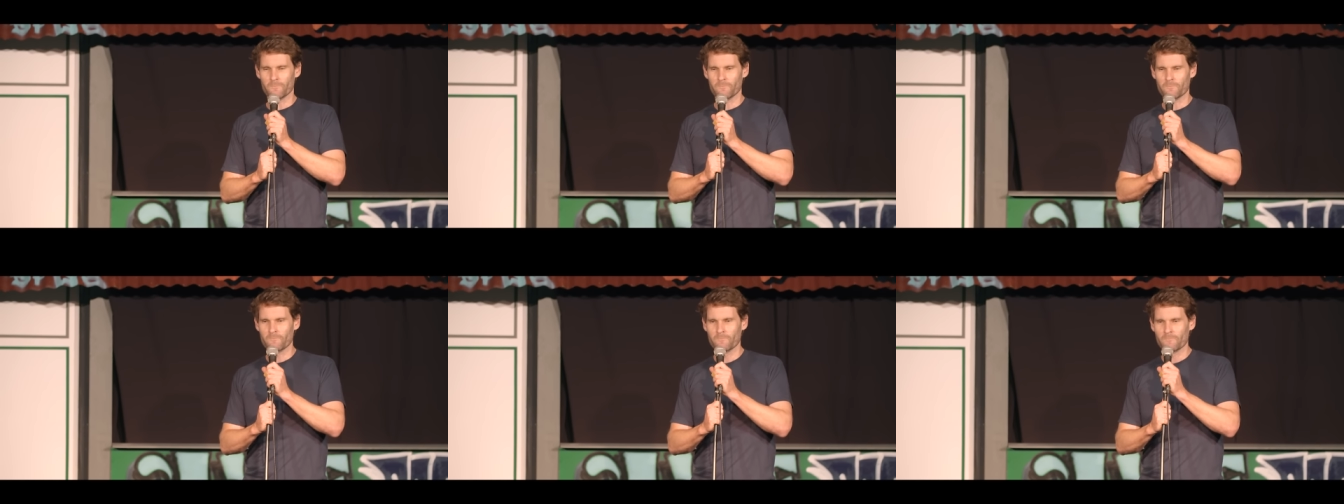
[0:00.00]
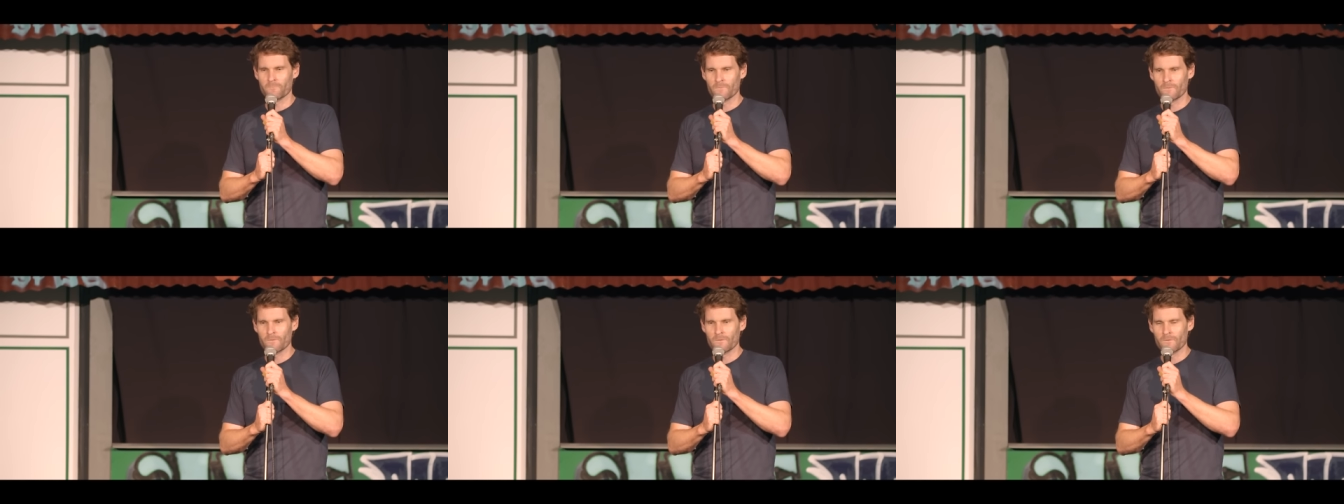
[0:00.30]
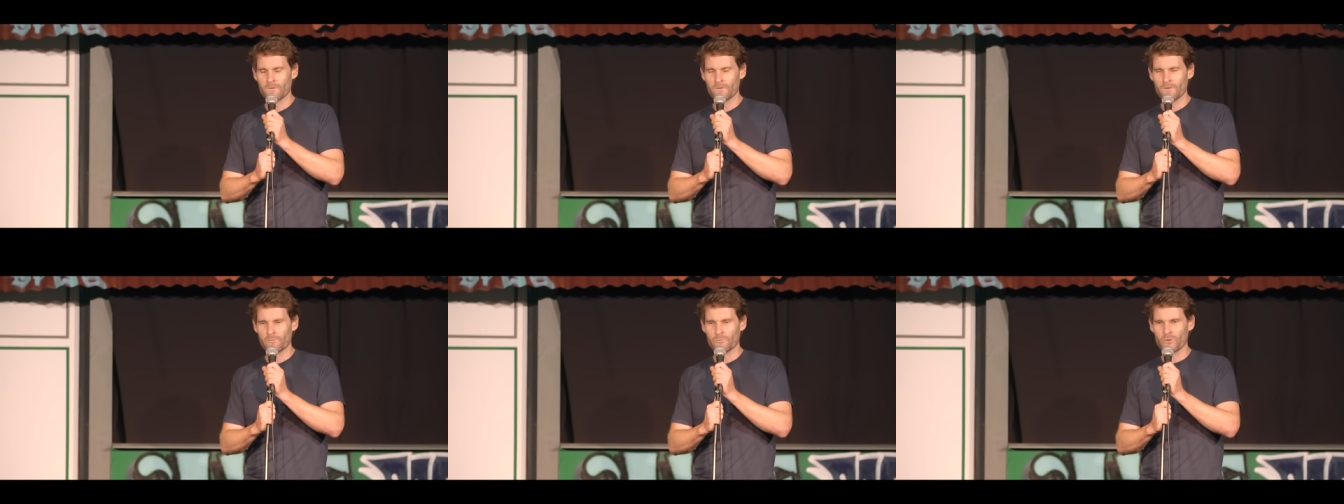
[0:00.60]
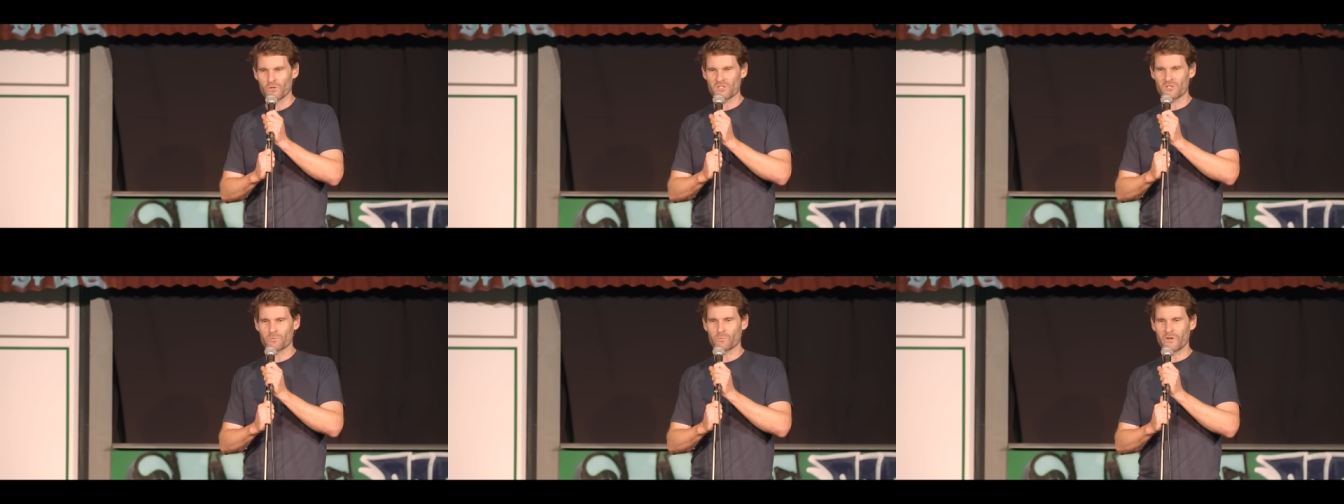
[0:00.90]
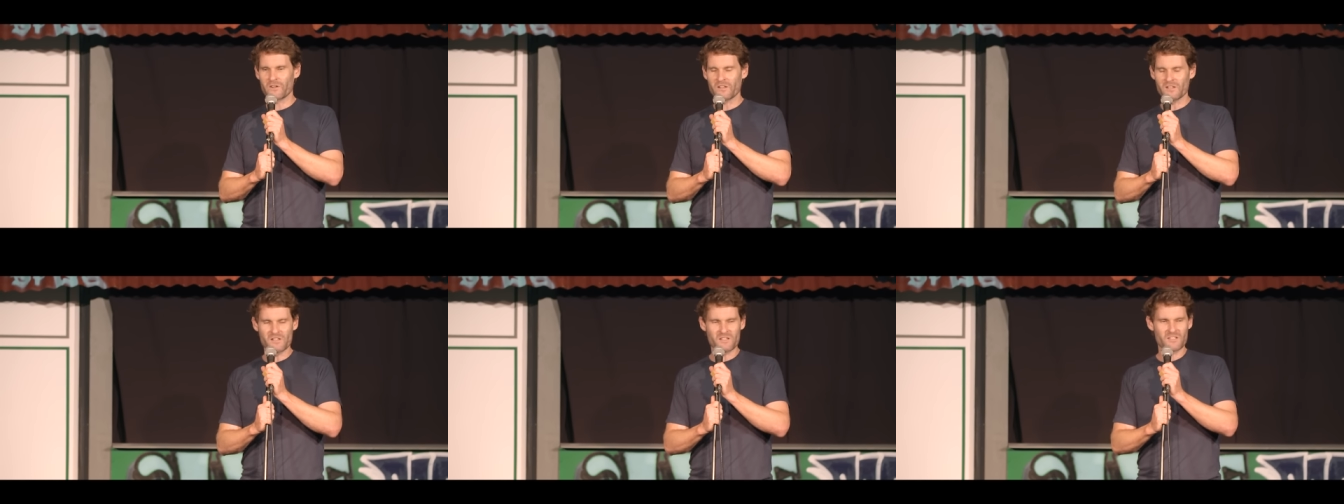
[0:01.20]
a, put a
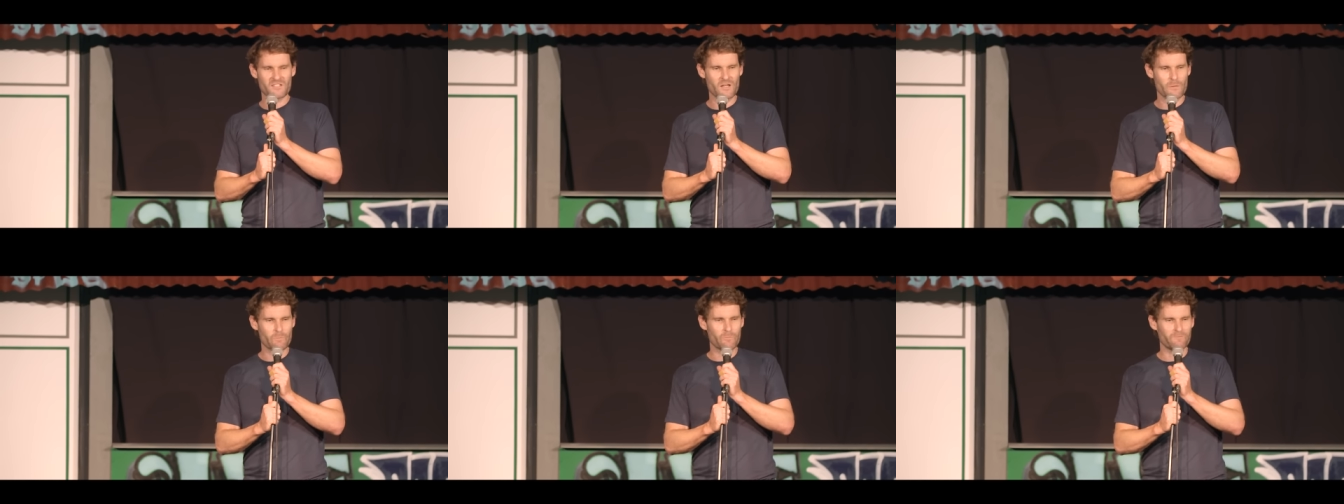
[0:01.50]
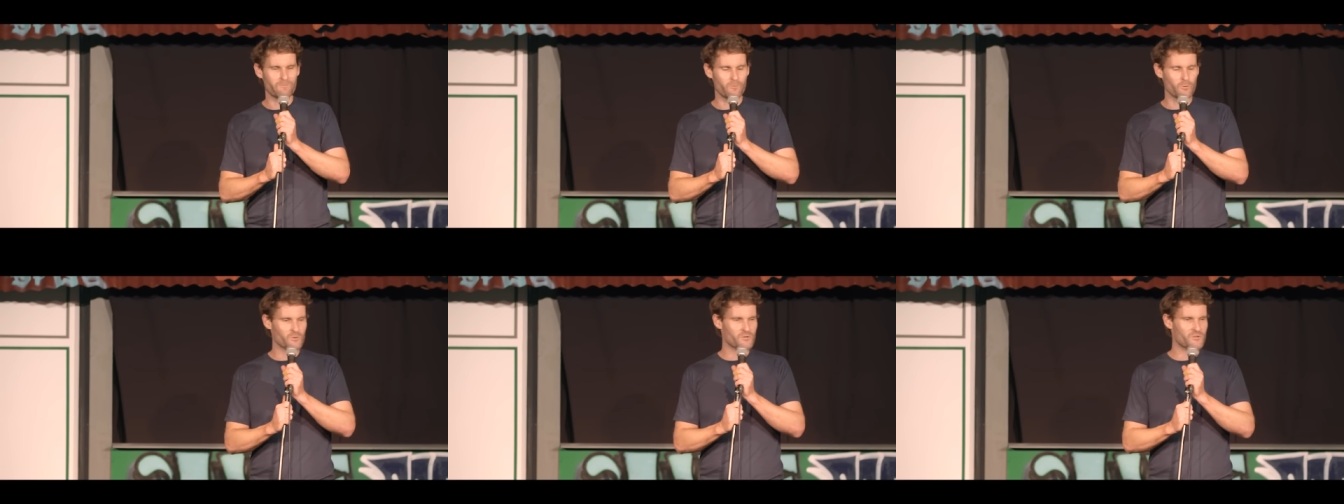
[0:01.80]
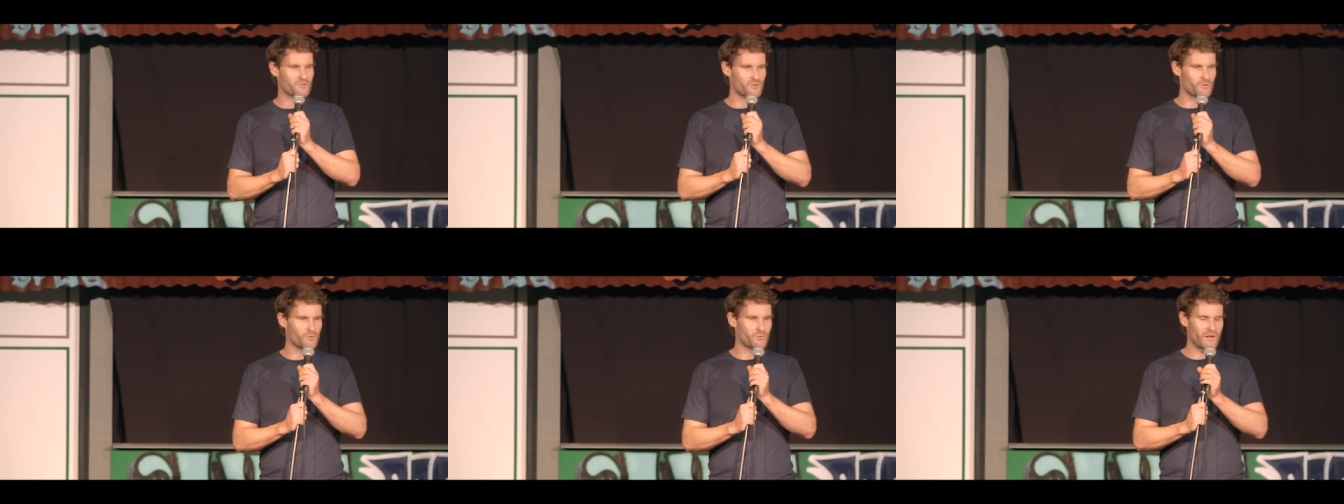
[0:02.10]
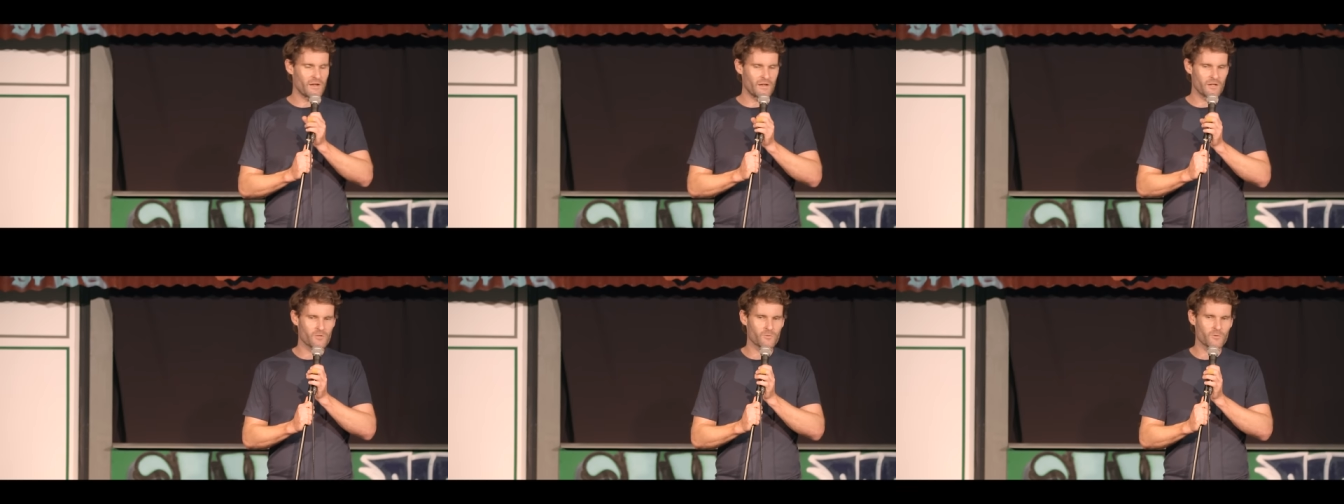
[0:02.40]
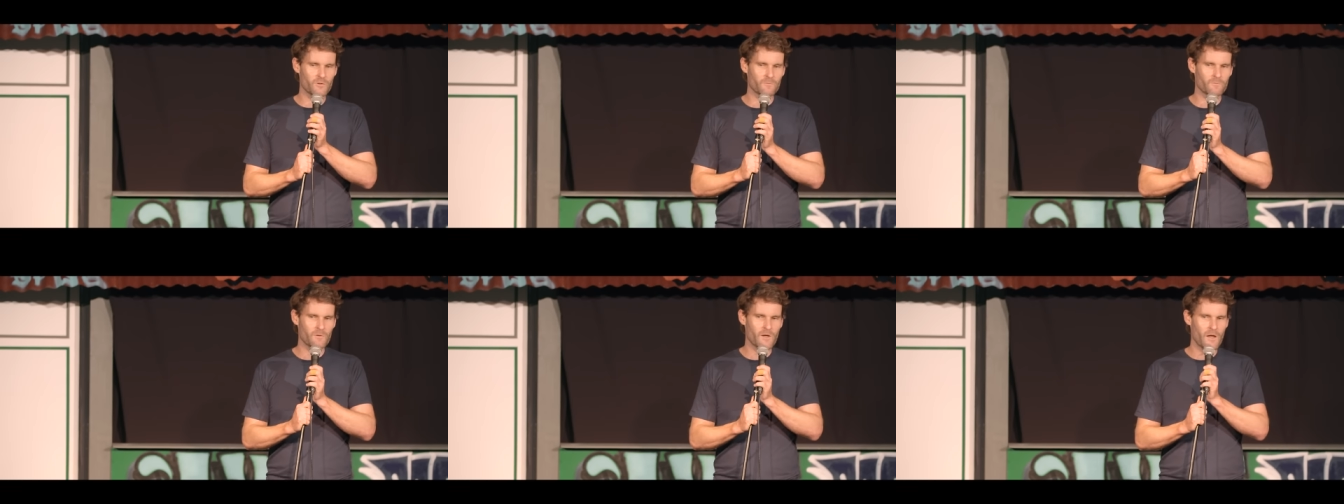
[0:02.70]
spring in your step before school, get into
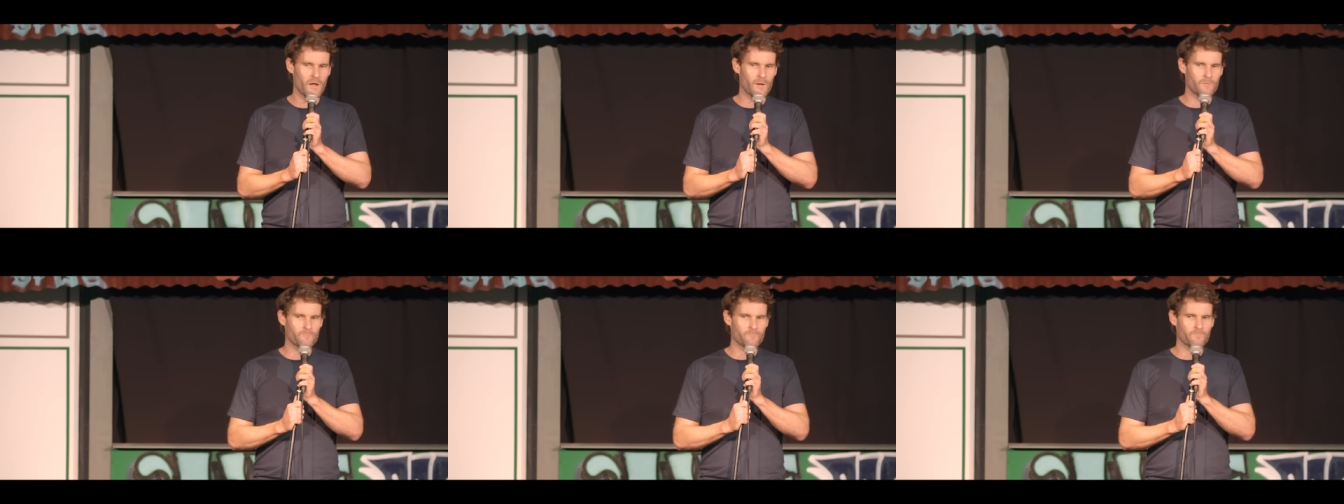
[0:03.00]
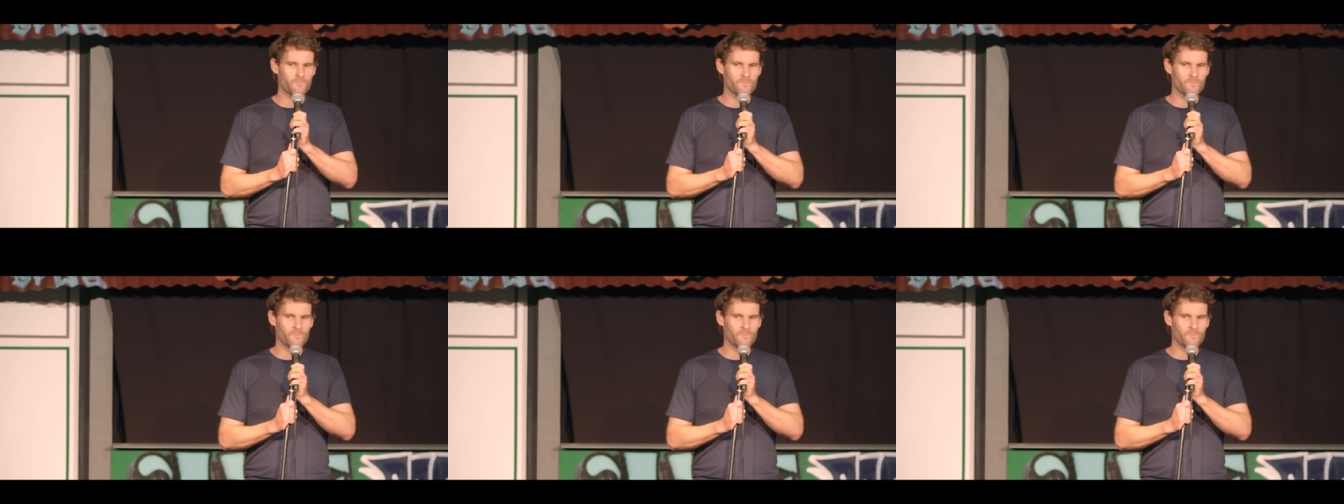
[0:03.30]
it, yeah.